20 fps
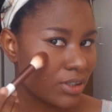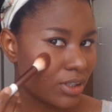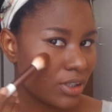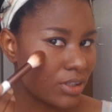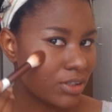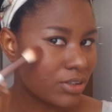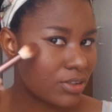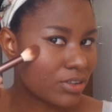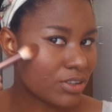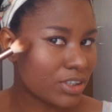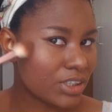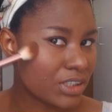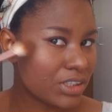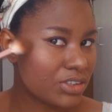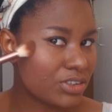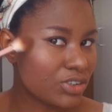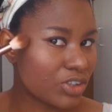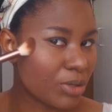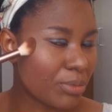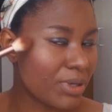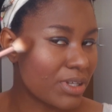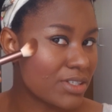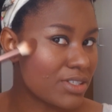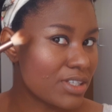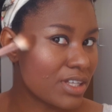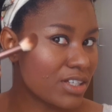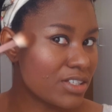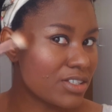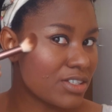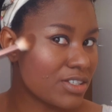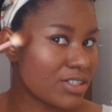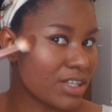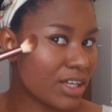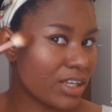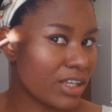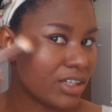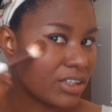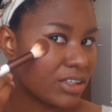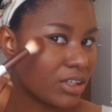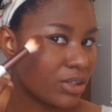I don't know, they need to come and snatch this
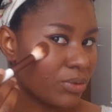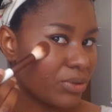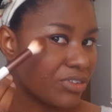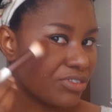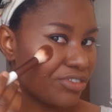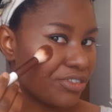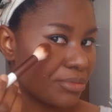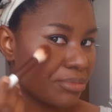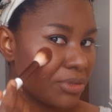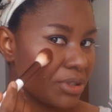highlighter away from